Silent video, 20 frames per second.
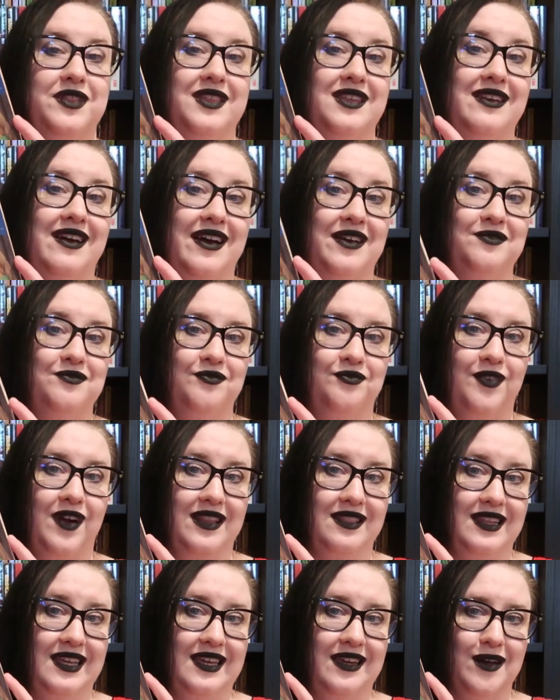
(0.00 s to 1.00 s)
with an
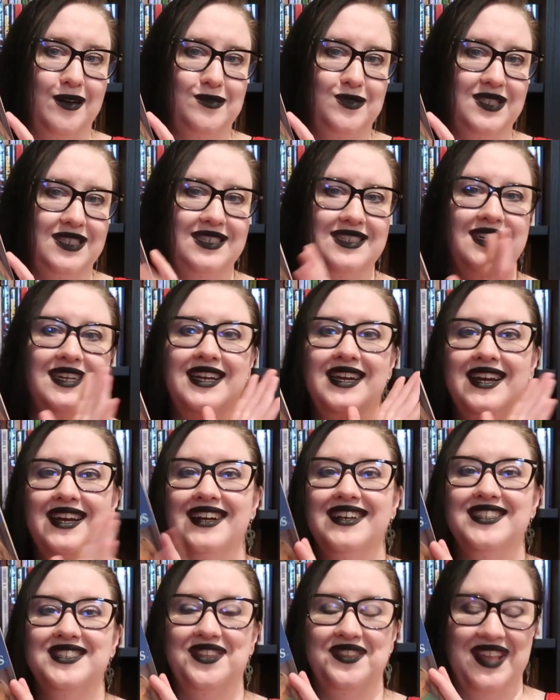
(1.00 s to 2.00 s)
unfriendly ghost?
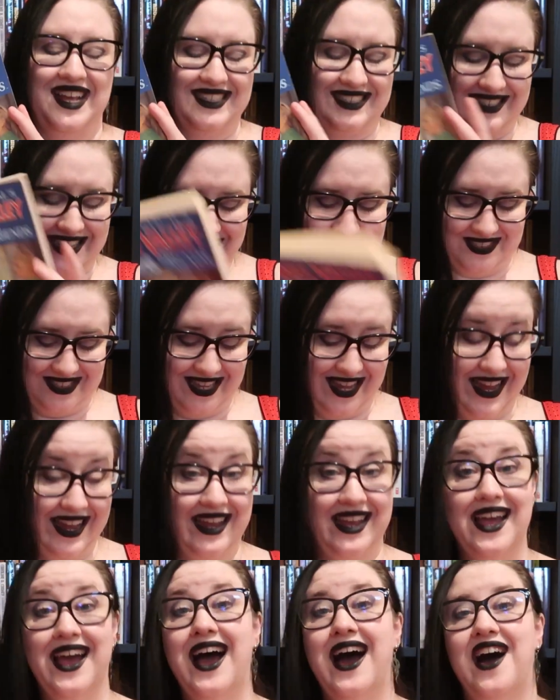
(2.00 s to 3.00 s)
So that sounds
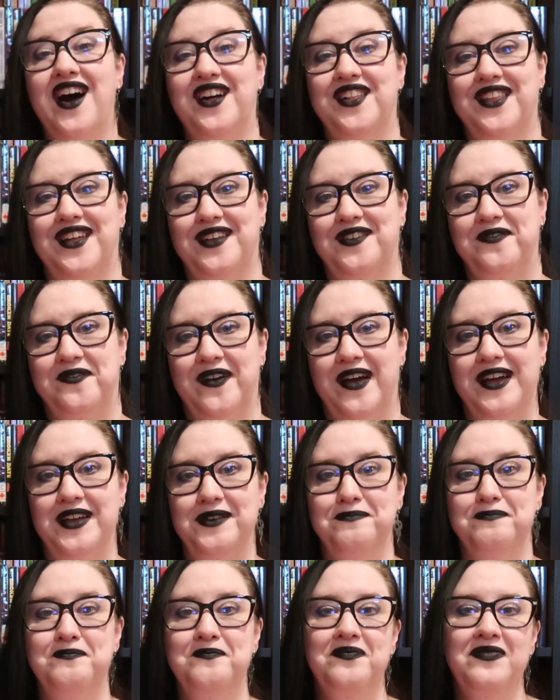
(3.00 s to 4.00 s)
like a lot of
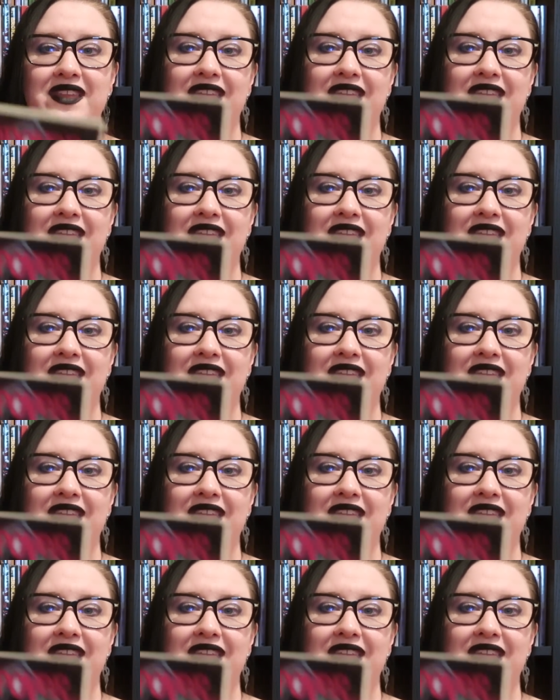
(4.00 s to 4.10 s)
fun.